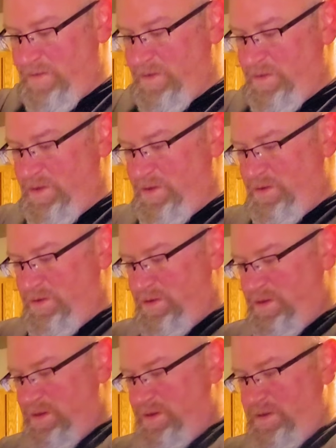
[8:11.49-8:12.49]
the bone.
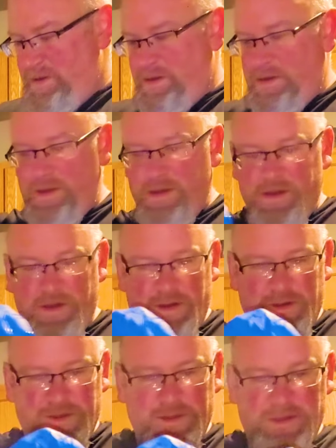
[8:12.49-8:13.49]

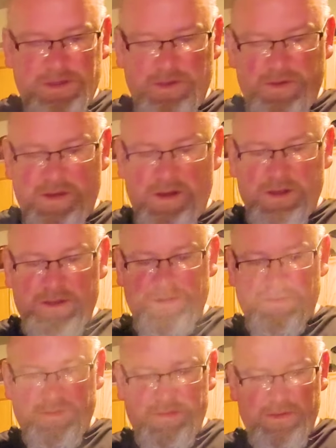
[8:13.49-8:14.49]
It's so awesome.
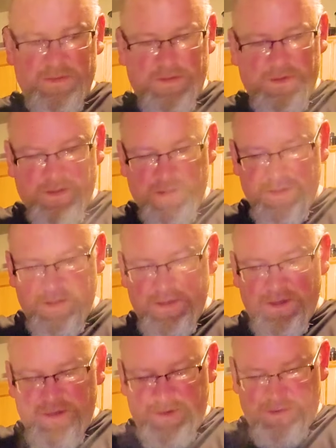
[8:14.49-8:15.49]

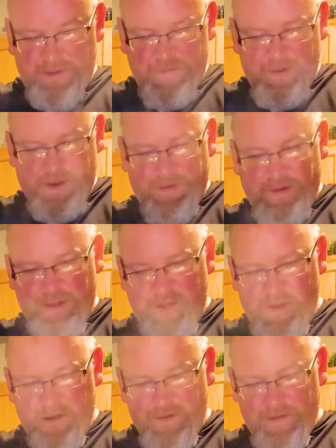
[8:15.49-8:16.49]
You don't even have to
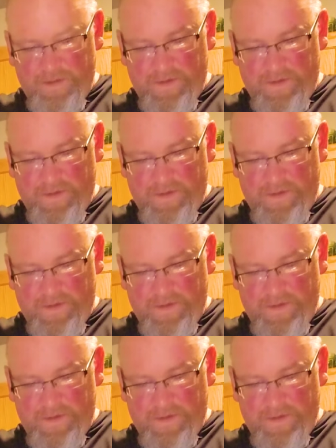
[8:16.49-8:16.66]
carve it or